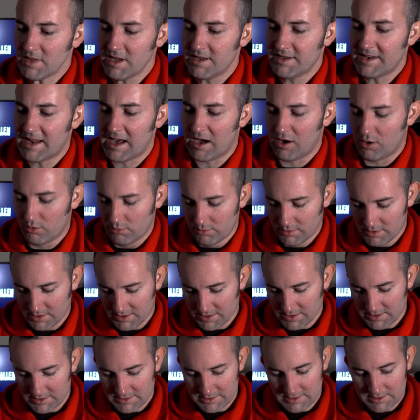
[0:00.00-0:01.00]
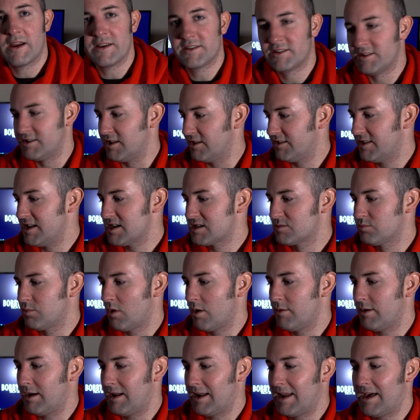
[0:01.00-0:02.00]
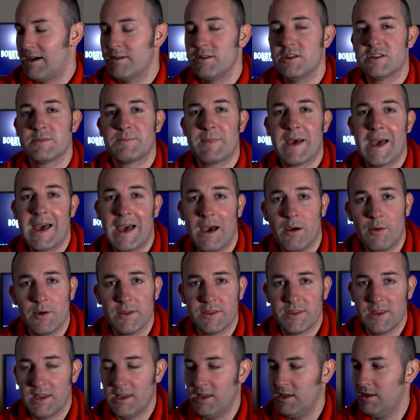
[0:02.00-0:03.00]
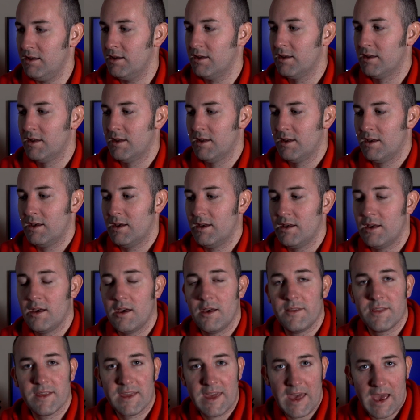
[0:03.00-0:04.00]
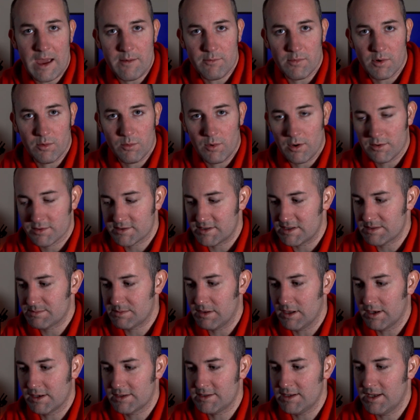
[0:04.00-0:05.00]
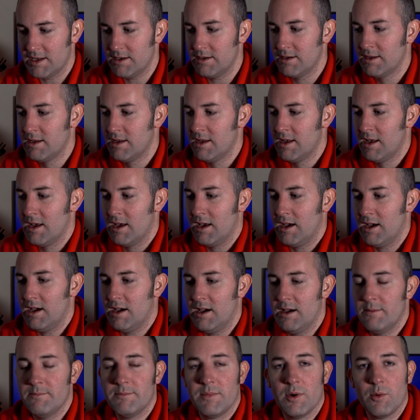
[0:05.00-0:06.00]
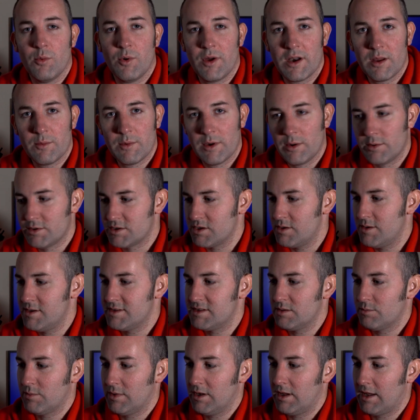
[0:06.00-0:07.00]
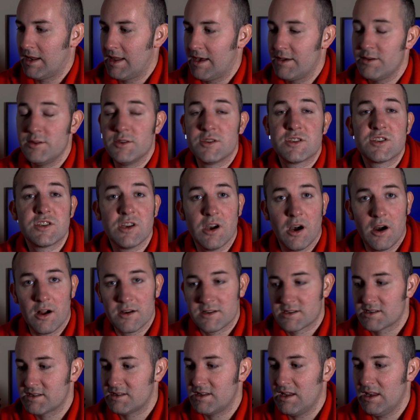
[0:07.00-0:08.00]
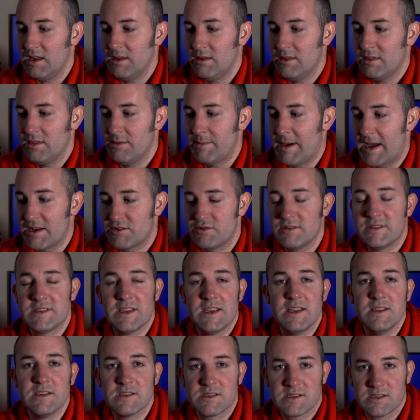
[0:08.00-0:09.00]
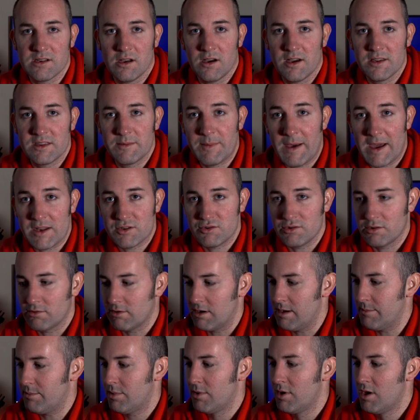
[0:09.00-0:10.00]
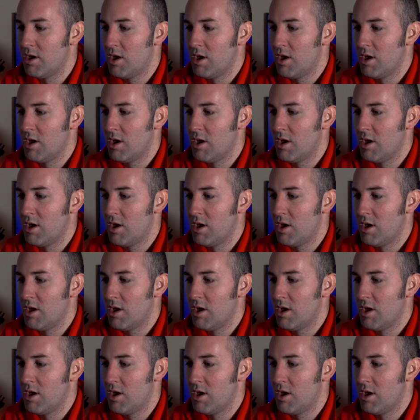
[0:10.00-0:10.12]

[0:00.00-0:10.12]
Now, I read that this won't allow you to power the camera whilst it's plugged in, but what it will do is it will allow you to charge the batteries inside the battery grip